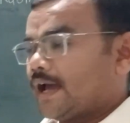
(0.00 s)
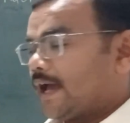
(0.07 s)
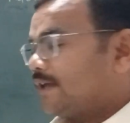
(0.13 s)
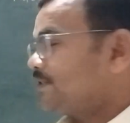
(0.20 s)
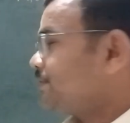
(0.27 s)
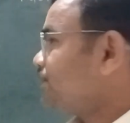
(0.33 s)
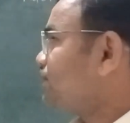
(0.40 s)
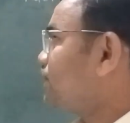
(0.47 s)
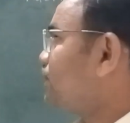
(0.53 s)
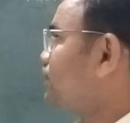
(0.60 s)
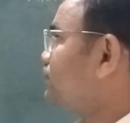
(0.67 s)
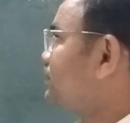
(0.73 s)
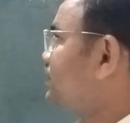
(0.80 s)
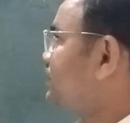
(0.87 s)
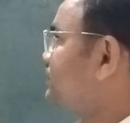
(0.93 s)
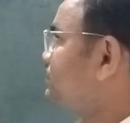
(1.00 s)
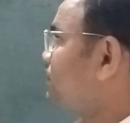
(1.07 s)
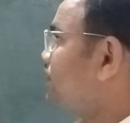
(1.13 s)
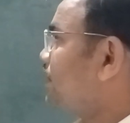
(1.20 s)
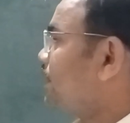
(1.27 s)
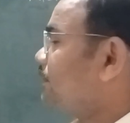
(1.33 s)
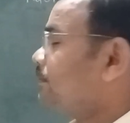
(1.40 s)
As you know, this
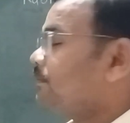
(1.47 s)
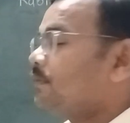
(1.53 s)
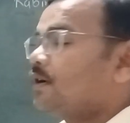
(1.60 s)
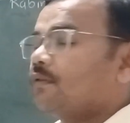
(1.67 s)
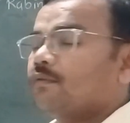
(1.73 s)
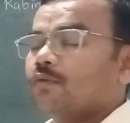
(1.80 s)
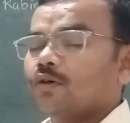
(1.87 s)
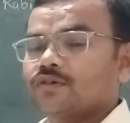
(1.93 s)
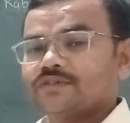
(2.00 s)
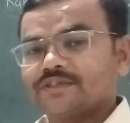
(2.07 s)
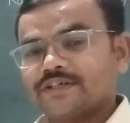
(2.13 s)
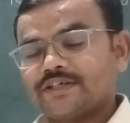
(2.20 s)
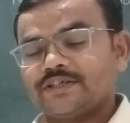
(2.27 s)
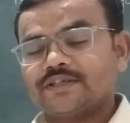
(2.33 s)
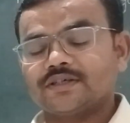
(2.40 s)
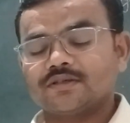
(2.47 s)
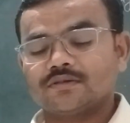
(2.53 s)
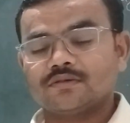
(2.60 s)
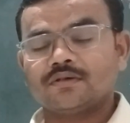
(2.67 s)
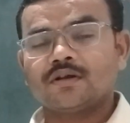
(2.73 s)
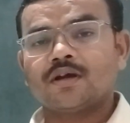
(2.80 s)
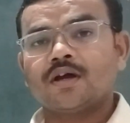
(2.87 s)
poem was
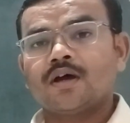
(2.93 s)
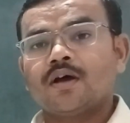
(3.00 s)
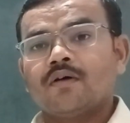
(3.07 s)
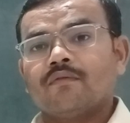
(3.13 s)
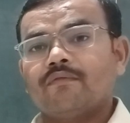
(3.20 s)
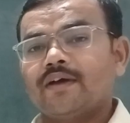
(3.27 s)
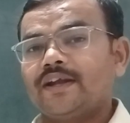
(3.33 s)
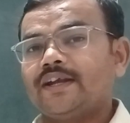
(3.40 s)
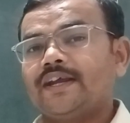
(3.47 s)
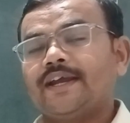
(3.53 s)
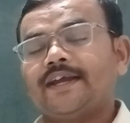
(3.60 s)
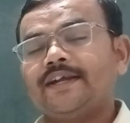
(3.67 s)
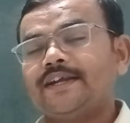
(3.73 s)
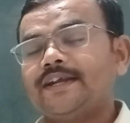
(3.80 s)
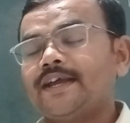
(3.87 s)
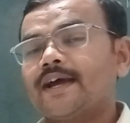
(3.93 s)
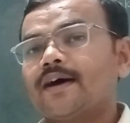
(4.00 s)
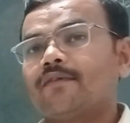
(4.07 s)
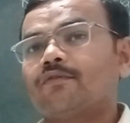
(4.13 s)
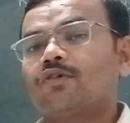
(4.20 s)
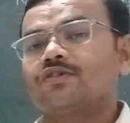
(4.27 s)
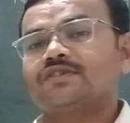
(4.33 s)
written when
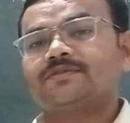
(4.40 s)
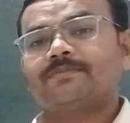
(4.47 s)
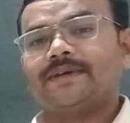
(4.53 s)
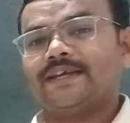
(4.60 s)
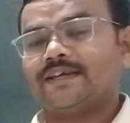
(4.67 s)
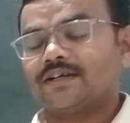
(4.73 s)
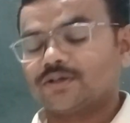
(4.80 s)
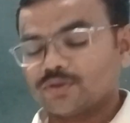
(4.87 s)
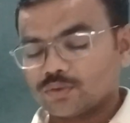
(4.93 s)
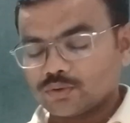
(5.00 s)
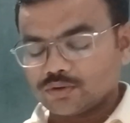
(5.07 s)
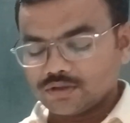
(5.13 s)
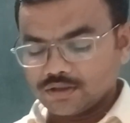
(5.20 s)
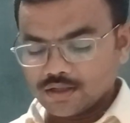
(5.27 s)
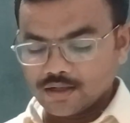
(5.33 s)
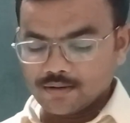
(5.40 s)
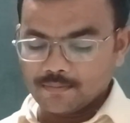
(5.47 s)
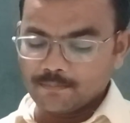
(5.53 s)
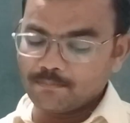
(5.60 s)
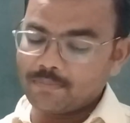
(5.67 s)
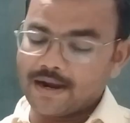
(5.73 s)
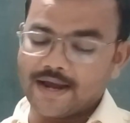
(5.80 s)
India was being ruled
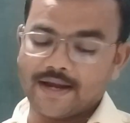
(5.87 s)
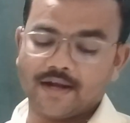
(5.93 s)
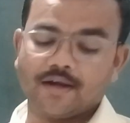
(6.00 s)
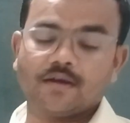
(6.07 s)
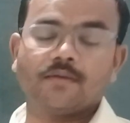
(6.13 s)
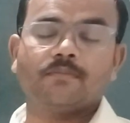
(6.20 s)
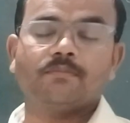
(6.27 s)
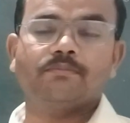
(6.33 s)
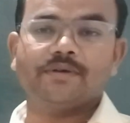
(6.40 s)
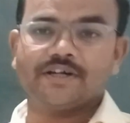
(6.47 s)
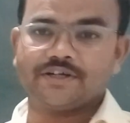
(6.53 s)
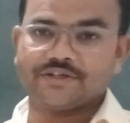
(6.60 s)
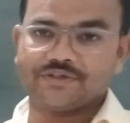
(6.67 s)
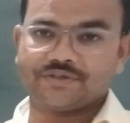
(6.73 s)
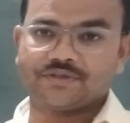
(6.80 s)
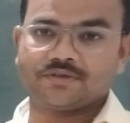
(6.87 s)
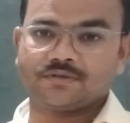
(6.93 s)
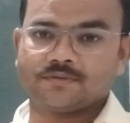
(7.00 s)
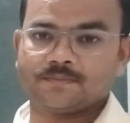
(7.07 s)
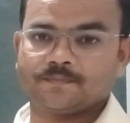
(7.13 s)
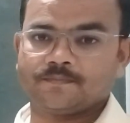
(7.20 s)
by British.